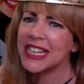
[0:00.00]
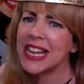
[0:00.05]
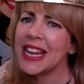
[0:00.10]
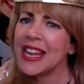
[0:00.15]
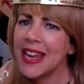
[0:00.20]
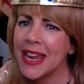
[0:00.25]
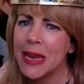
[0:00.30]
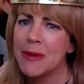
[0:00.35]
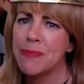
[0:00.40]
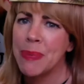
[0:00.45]
to
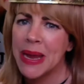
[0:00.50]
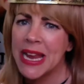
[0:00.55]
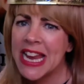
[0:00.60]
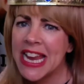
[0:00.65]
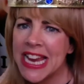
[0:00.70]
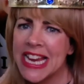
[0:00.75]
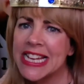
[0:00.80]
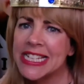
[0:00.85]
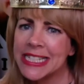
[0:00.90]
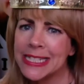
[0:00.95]
keep it
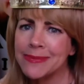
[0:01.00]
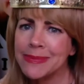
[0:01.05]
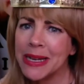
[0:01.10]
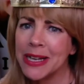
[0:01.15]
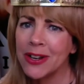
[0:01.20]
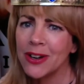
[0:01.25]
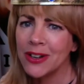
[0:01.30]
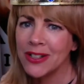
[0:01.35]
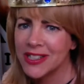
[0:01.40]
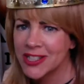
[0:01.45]
easy
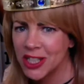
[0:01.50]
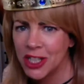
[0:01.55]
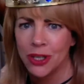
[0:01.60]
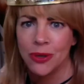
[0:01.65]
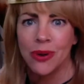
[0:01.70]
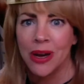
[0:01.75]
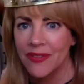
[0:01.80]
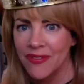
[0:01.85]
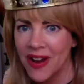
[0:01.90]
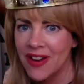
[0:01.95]
because
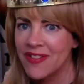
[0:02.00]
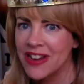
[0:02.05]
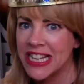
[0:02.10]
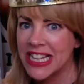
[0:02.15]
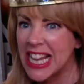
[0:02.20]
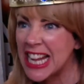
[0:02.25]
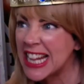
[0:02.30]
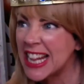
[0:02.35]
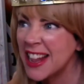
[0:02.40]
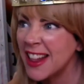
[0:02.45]
you are very
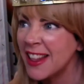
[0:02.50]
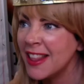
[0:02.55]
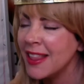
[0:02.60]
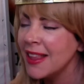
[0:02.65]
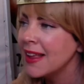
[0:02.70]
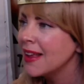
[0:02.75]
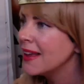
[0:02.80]
little.